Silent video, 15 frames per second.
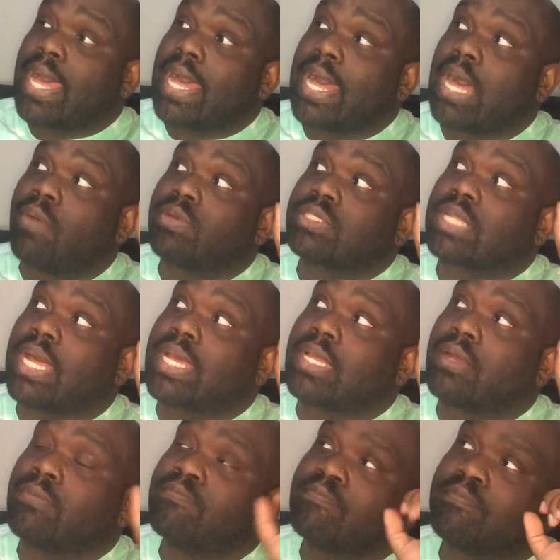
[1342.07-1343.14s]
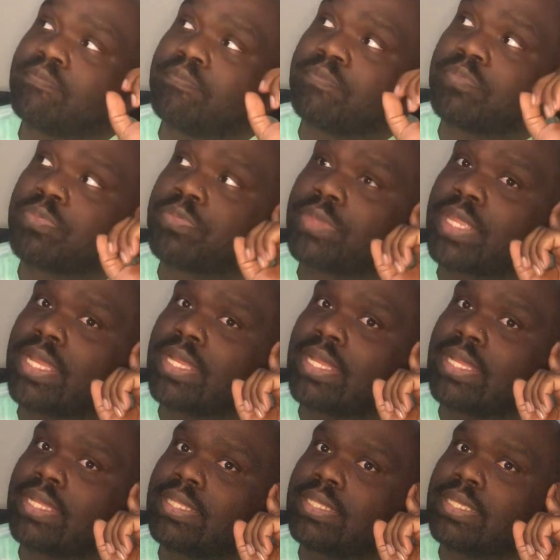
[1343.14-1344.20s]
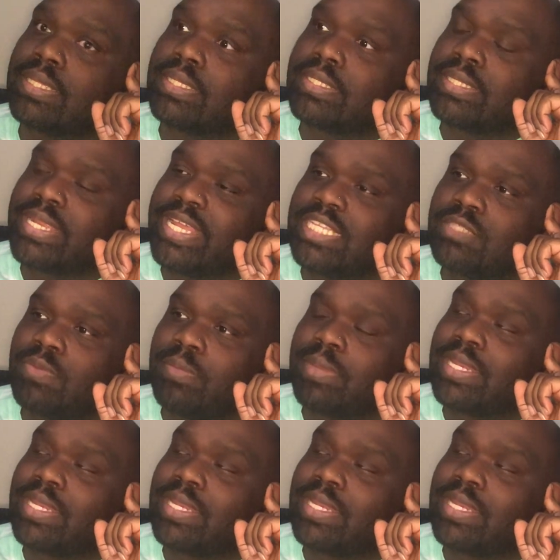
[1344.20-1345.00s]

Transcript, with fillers: I was like, hmm, this would be